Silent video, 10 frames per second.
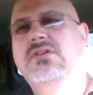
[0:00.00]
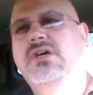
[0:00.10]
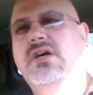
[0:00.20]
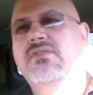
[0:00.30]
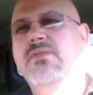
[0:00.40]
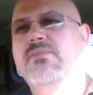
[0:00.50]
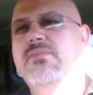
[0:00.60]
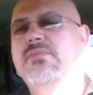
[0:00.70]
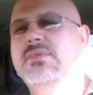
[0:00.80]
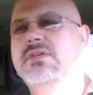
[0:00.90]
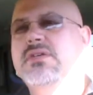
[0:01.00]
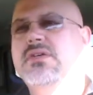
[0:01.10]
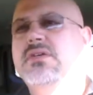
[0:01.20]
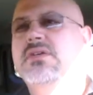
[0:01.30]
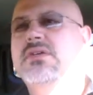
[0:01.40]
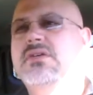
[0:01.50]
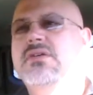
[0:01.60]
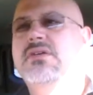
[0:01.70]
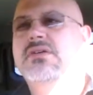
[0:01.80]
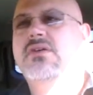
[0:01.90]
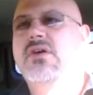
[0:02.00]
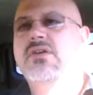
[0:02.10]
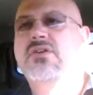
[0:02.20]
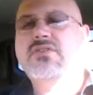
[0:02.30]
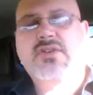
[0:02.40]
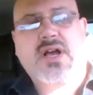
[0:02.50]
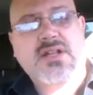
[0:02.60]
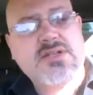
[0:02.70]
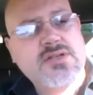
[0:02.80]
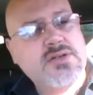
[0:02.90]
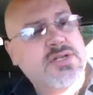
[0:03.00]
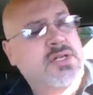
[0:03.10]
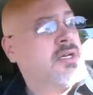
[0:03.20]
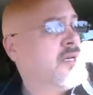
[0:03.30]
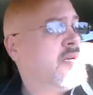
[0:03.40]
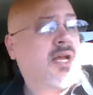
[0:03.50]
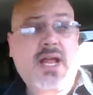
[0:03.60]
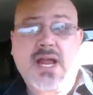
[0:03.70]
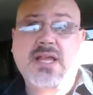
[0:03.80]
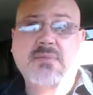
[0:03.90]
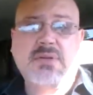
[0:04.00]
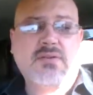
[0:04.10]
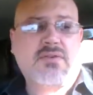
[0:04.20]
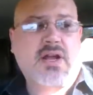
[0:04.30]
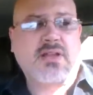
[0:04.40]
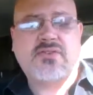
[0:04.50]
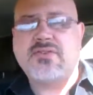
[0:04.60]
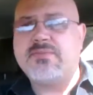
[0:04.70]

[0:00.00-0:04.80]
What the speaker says: of the articles of the Constitution and the Bill of Rights.